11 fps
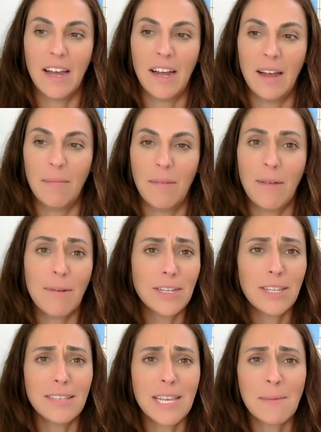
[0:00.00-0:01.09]
um, I wish
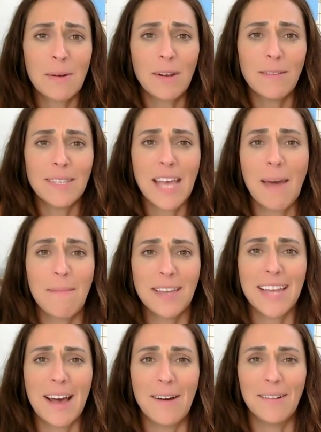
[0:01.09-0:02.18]
that someone would have sat me
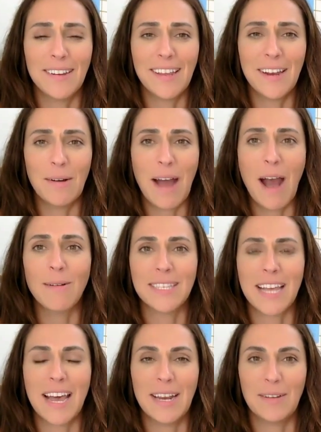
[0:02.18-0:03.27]
down, you know,
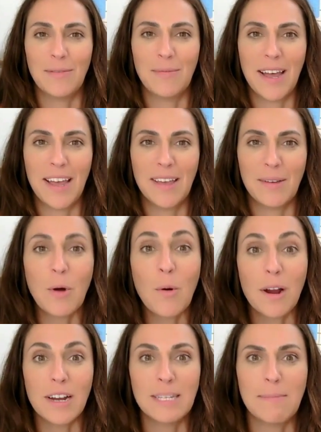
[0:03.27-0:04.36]
outside of my
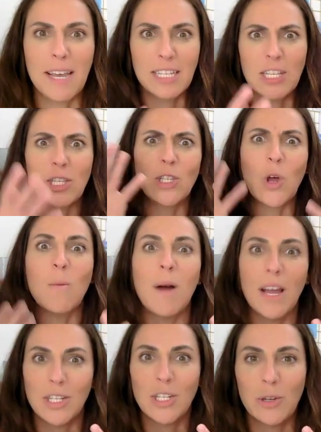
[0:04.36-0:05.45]
course because it's so
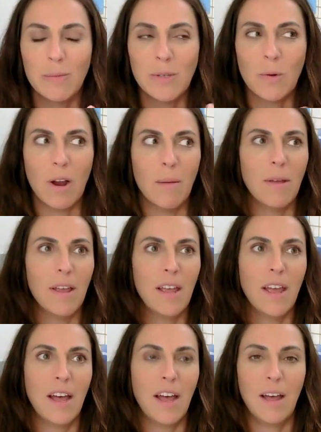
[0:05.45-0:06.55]
much to absorb.
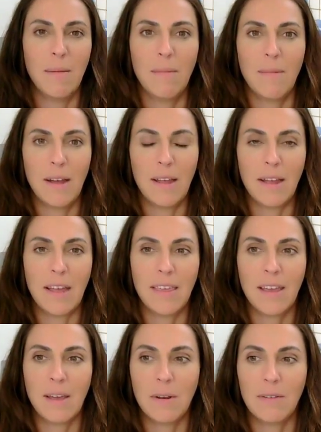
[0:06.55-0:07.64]
Um, I, I
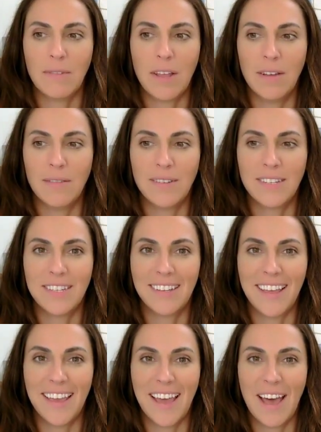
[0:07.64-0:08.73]
think I would have loved to
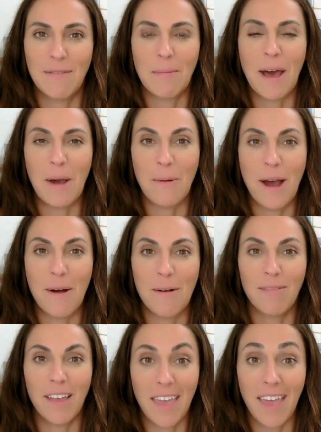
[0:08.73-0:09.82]
like have a powwow
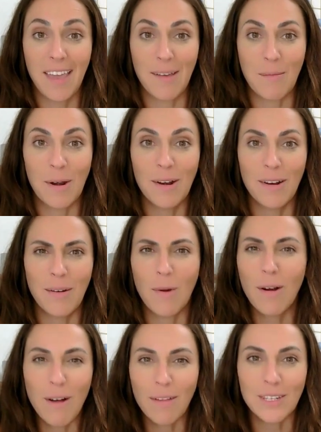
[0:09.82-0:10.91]
of like, hey, what are
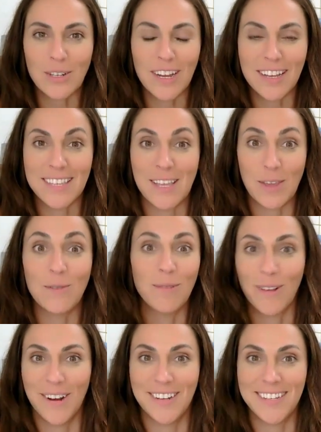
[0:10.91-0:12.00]
what are all the tricks that you've
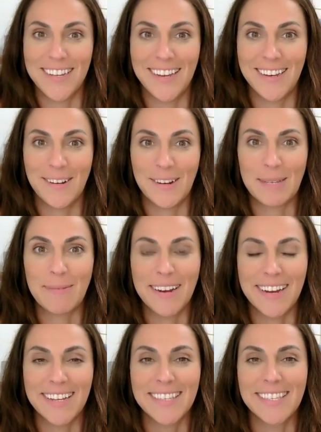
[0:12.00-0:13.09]
learned in your
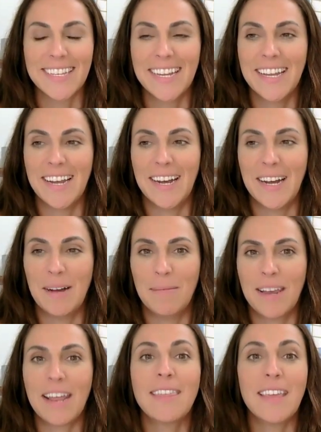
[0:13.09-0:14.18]
experience? Um,
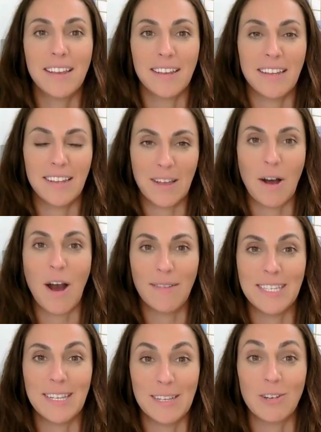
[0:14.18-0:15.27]
and I think
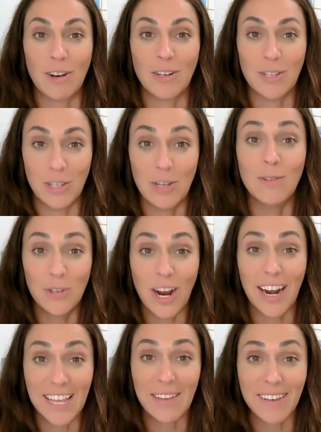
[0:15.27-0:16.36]
obviously instructors do
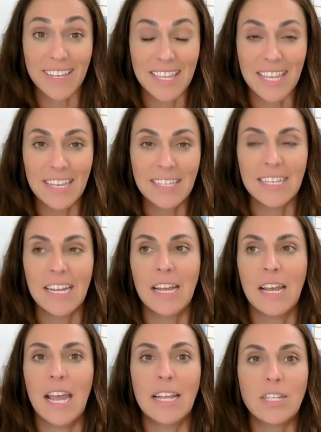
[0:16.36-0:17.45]
try to give us this.
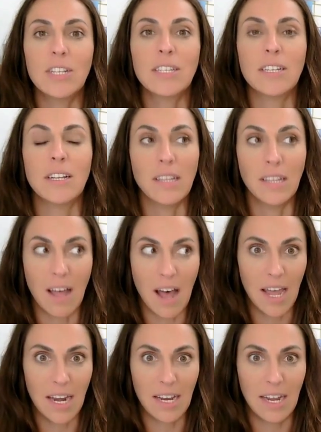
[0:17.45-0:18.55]
It's just a
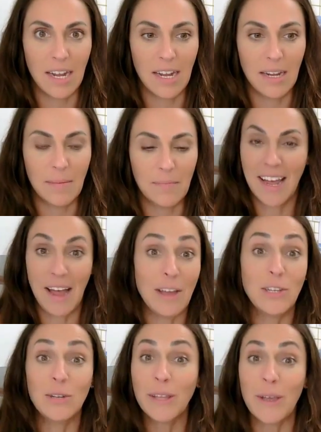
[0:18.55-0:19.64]
lot. Um, uh, I
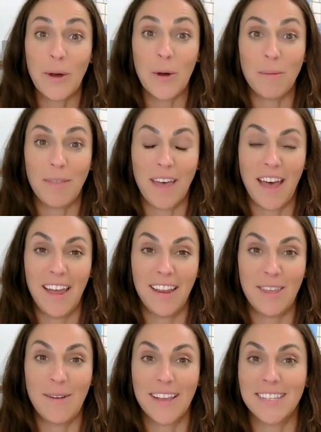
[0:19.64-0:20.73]
truly hope that
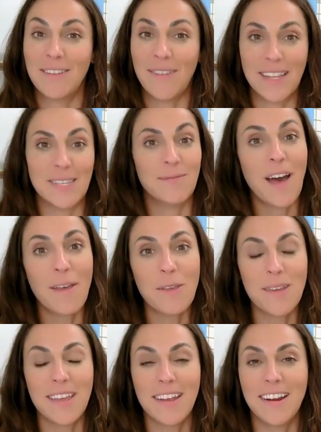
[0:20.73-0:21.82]
you guys can find some
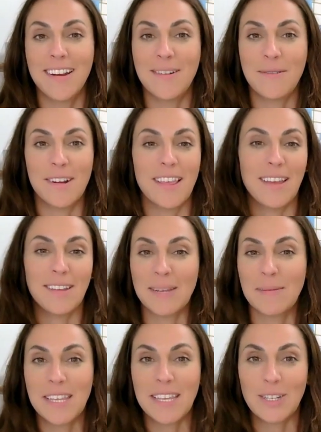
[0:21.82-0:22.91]
value here or that
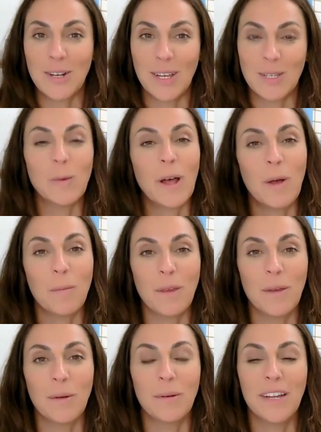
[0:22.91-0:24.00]
some of these tricks will help
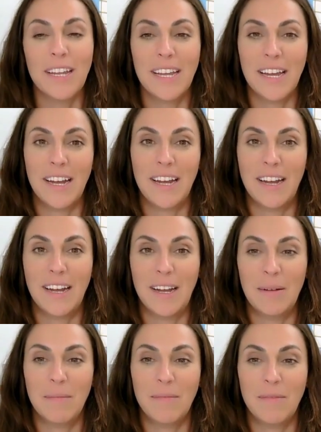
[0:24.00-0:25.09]
you.
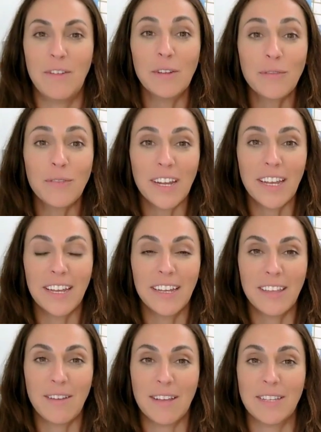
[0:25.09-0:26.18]
Um, feel free,
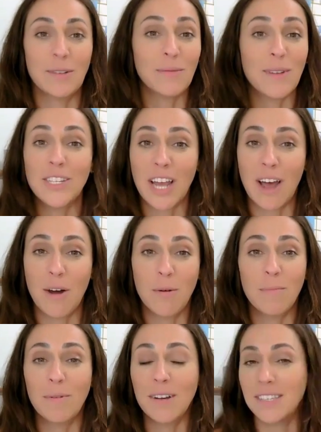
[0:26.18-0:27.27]
you guys, to reach
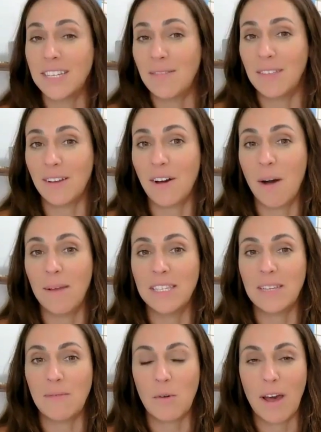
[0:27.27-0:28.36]
out, put stuff in the
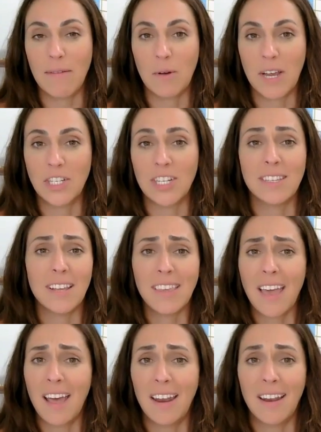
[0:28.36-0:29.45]
comments if you have questions.
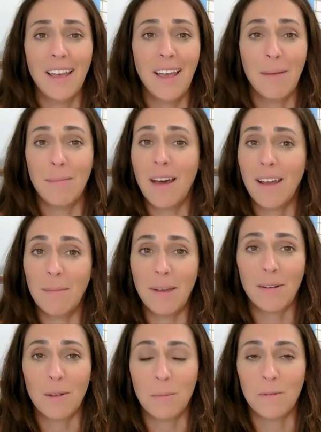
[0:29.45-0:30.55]
Again, not a
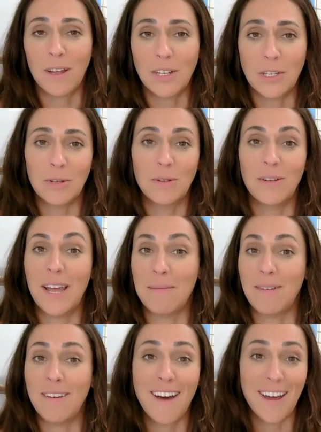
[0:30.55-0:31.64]
medical professional.
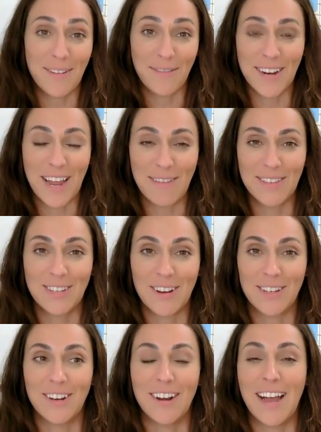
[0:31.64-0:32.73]
I'm not a free dive
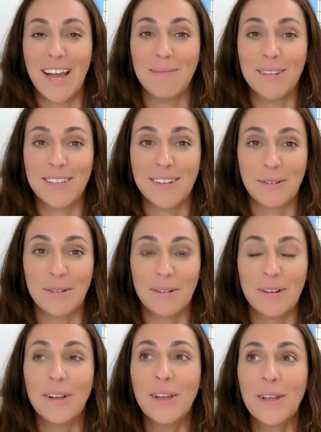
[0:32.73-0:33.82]
instructor. I'm just a
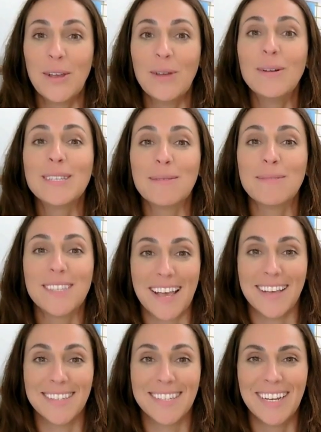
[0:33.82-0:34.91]
girl who is
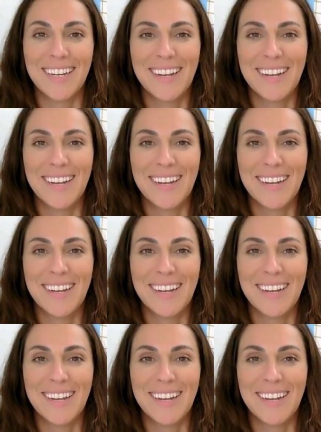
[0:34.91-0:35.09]
obsessed